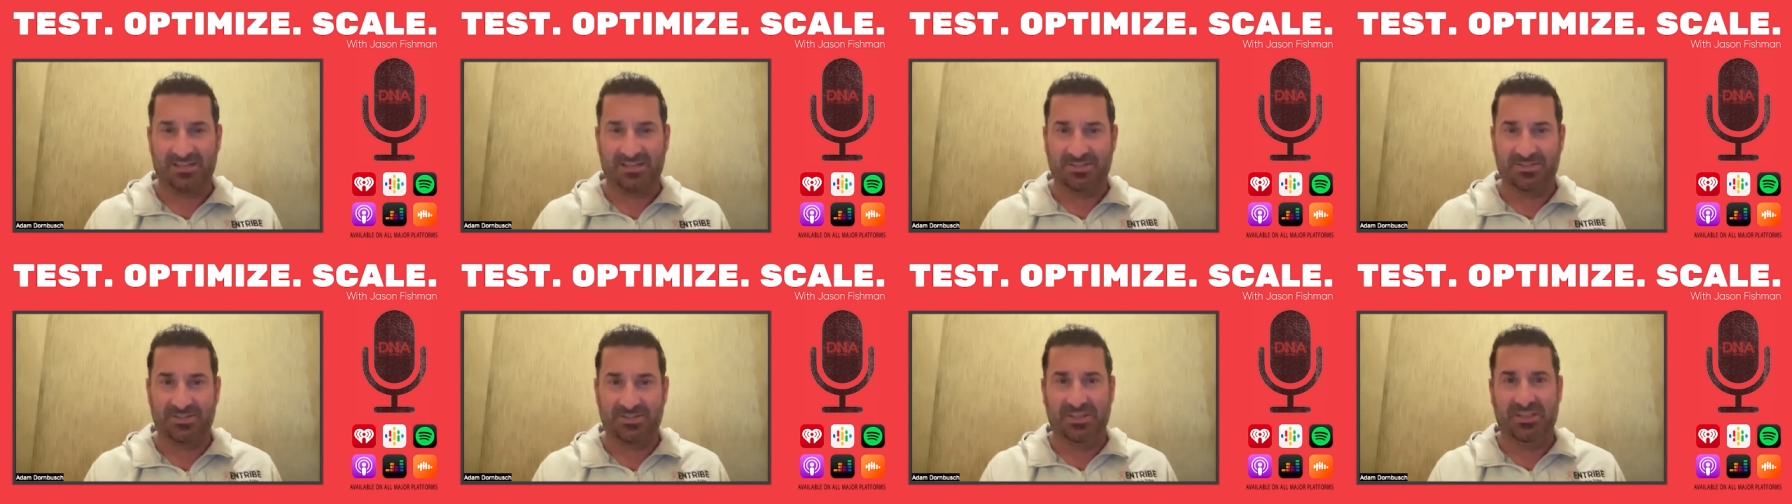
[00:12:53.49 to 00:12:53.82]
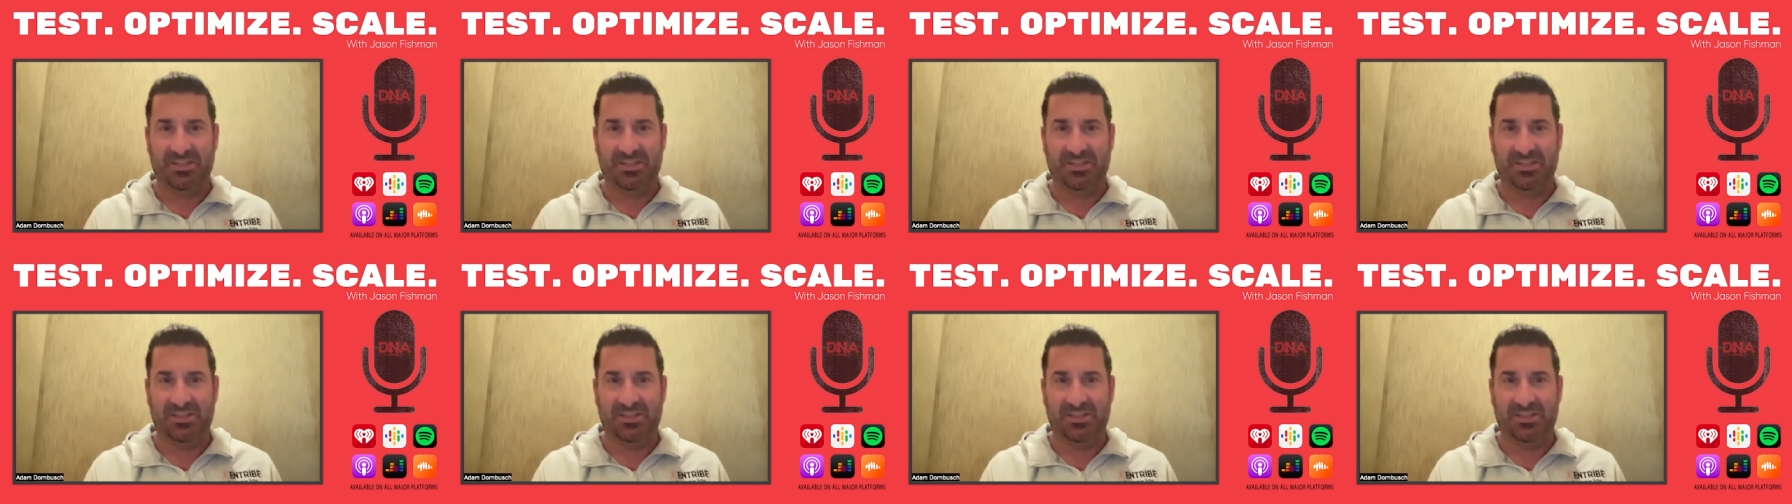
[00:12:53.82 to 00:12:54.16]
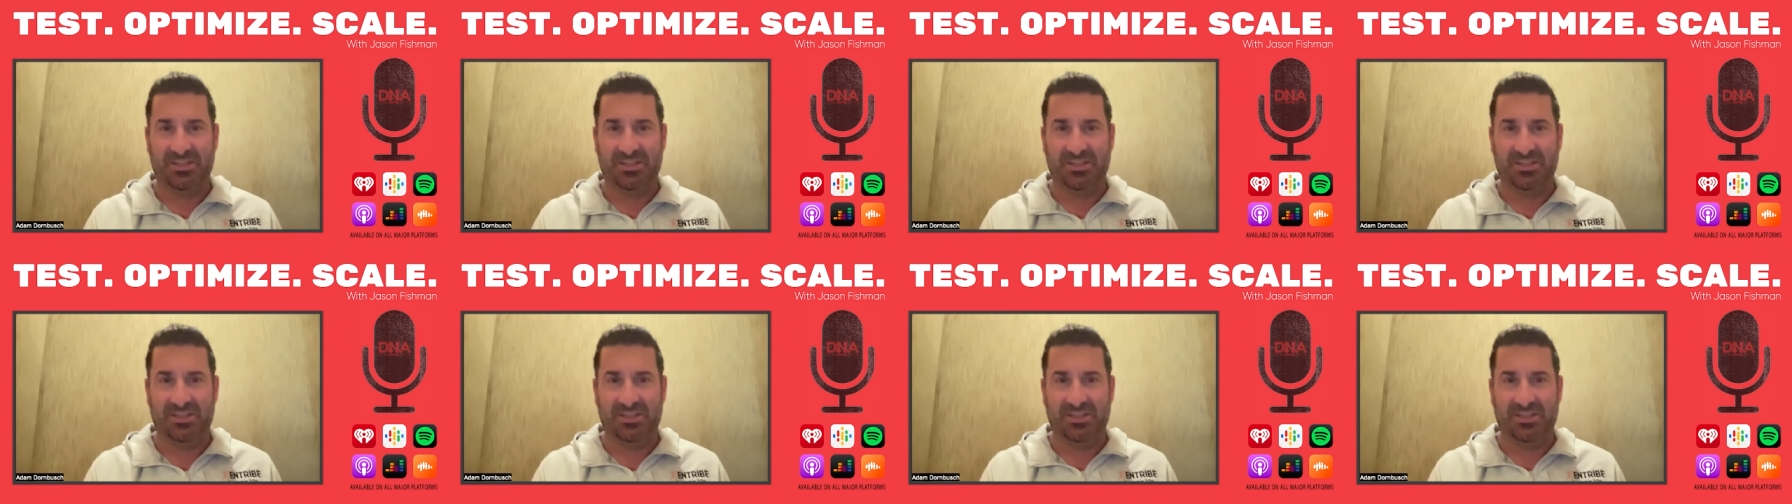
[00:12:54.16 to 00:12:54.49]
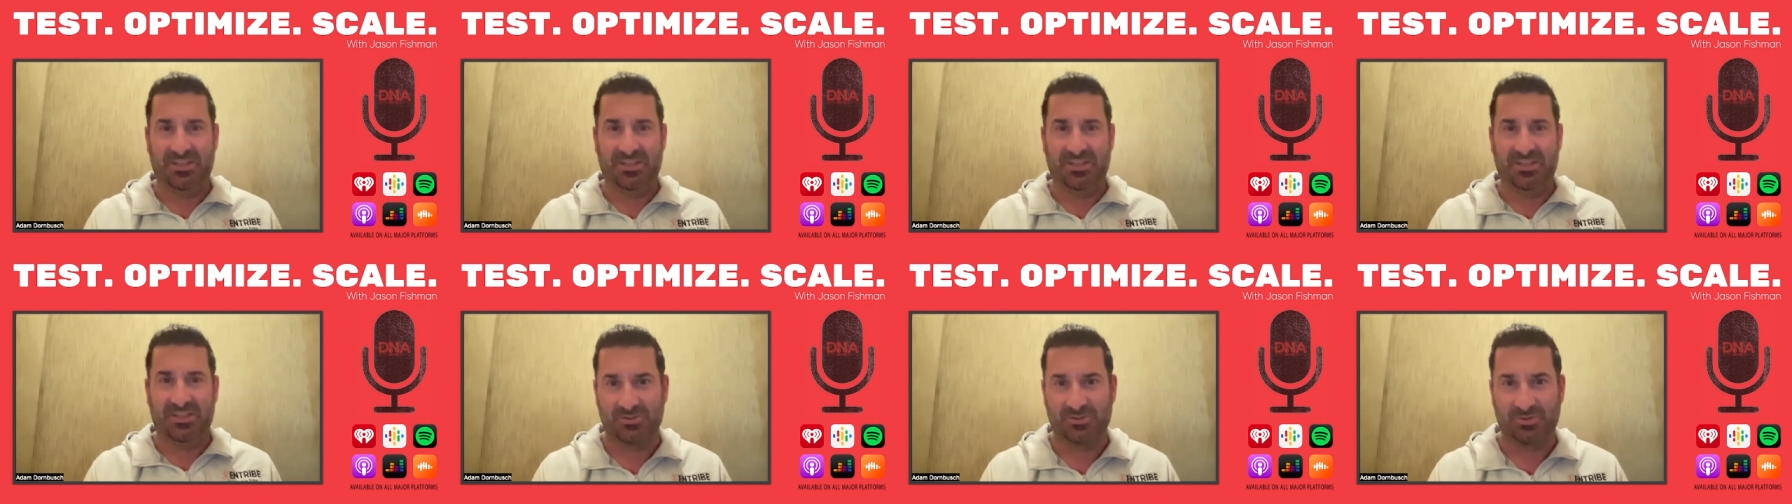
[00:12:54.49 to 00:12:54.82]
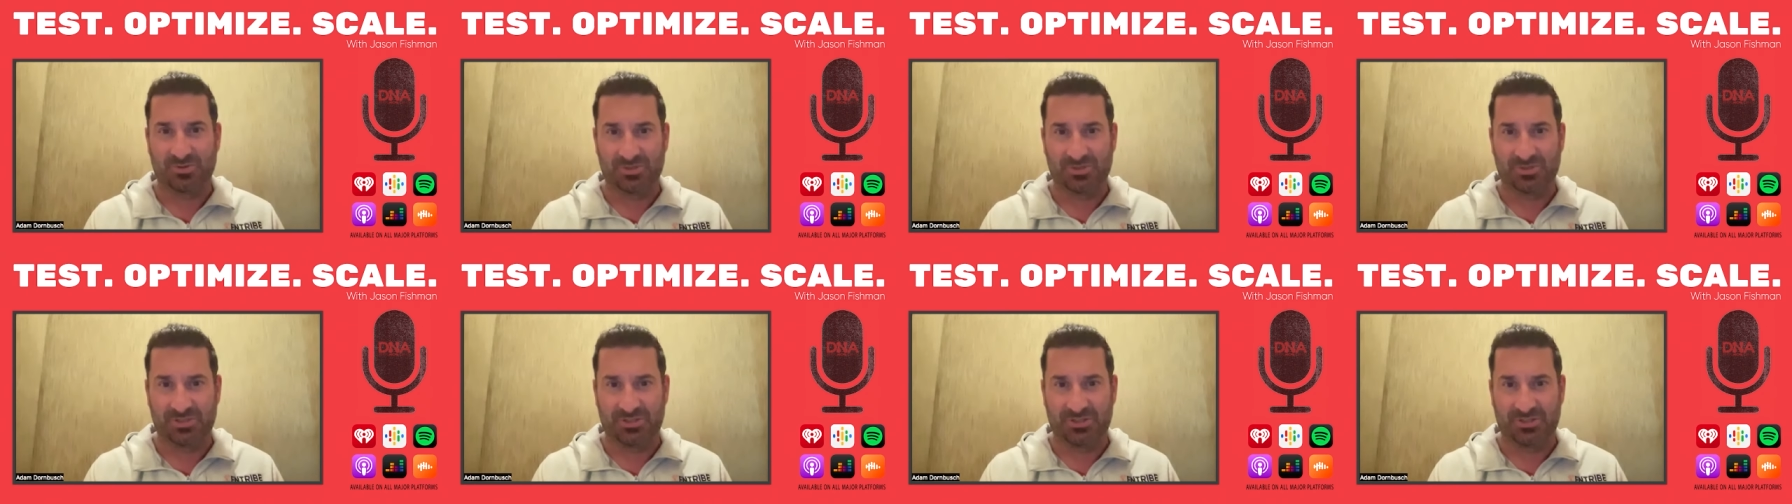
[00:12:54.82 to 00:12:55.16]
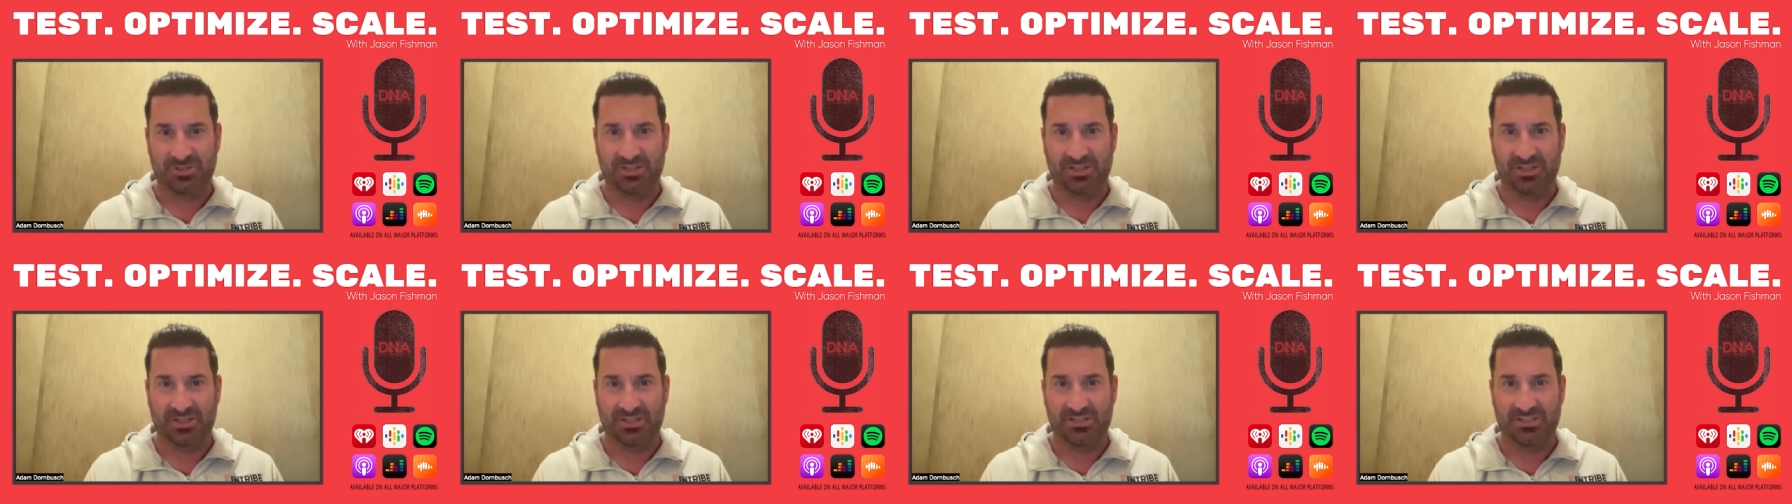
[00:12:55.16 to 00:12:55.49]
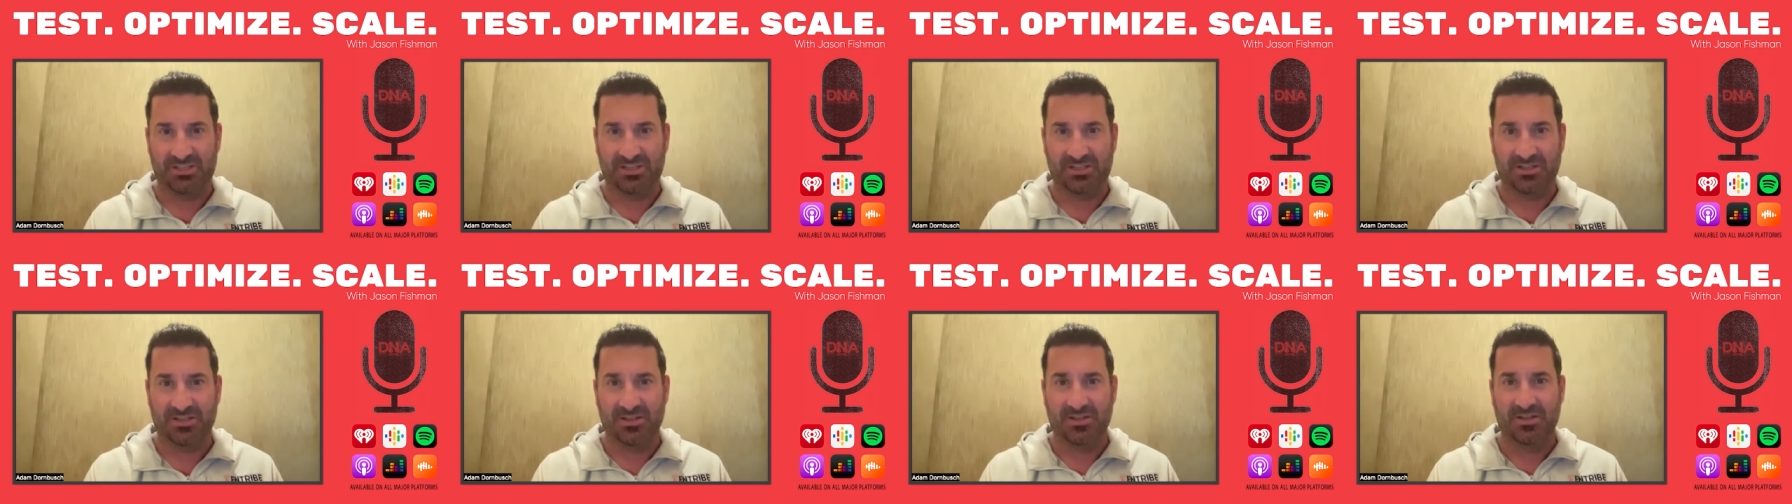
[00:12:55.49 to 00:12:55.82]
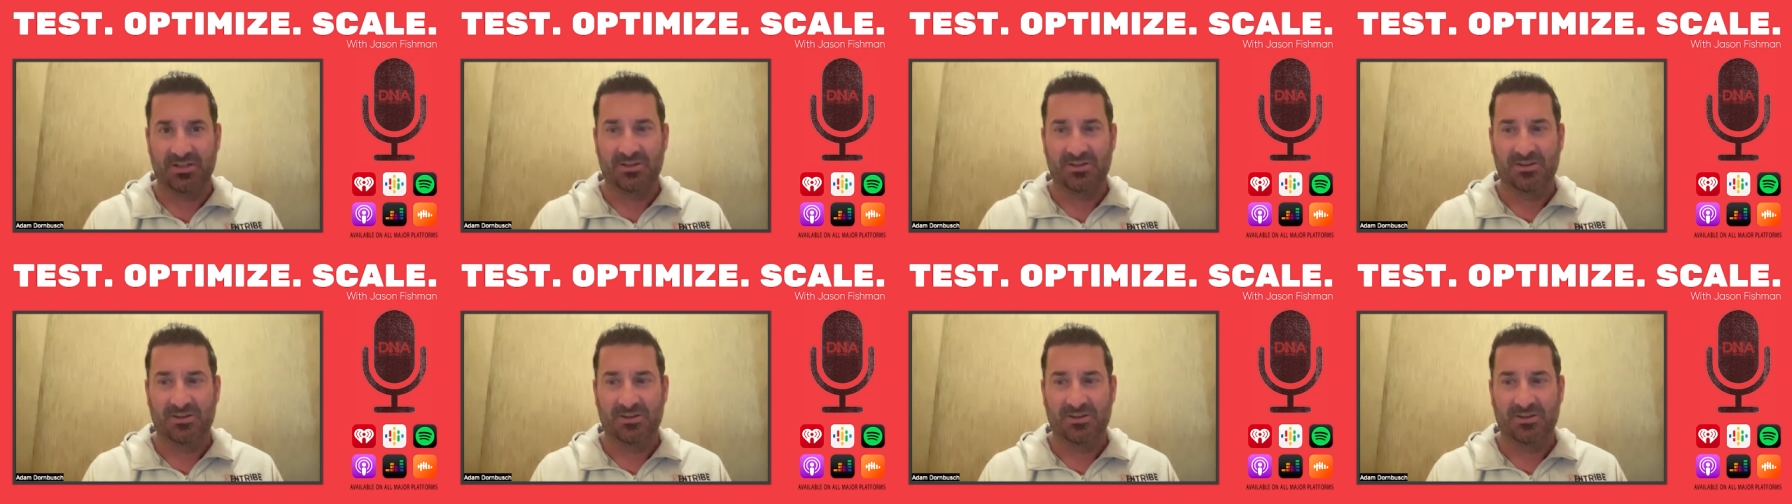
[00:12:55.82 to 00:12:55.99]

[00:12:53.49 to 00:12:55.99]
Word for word: you need all all those different tools you need to